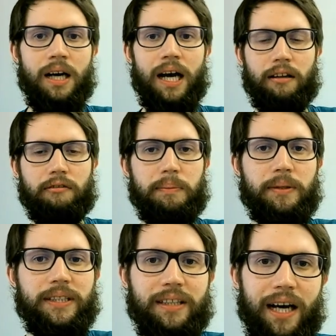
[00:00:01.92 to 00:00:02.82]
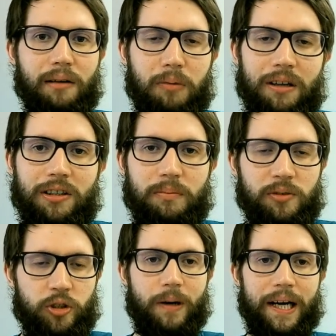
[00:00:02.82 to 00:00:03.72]
Hello everybody and welcome
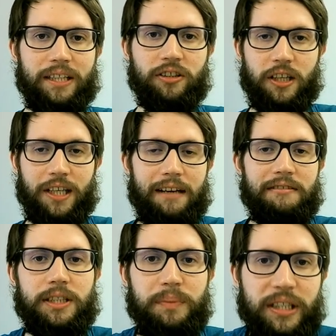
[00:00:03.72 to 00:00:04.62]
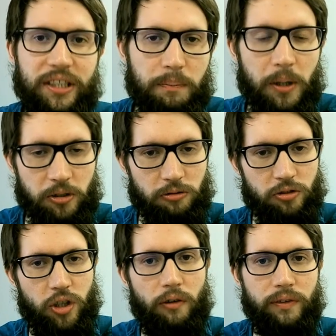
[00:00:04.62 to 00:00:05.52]
to another Clarity Media puzzle
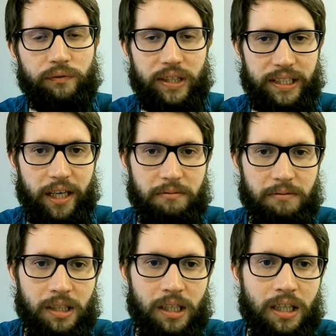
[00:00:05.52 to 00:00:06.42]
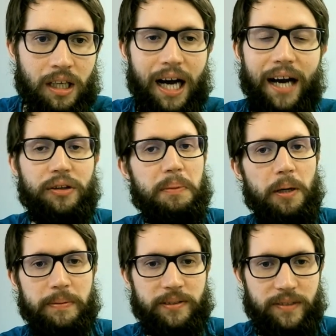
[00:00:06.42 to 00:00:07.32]
solving video. And the
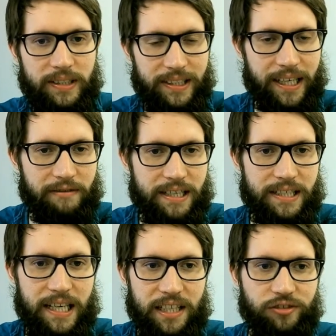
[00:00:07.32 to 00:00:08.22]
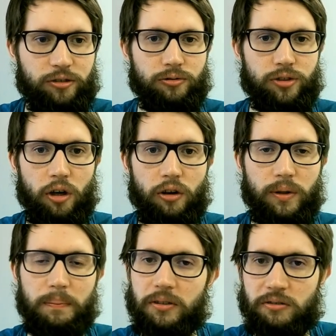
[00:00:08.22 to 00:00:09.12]
purpose of this series is to solve
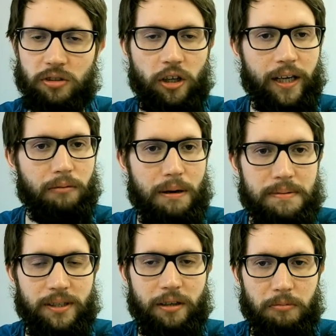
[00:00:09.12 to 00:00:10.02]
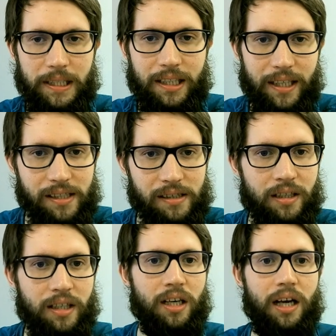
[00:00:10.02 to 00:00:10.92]
the puzzles on our website weekly,
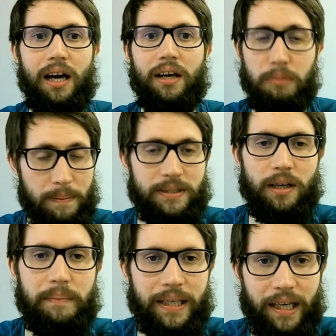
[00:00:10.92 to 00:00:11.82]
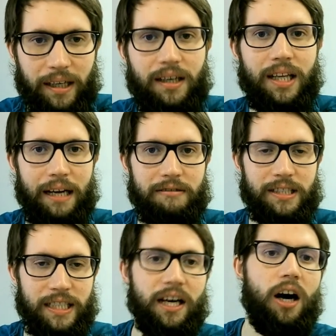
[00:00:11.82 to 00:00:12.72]
the website being
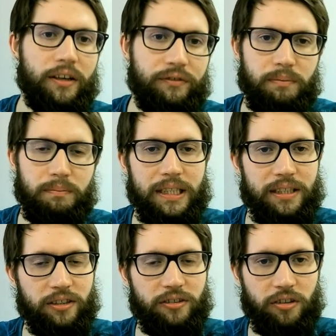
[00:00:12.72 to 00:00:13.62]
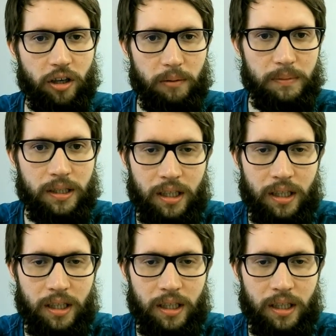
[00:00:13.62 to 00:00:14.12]
clarity-media.com,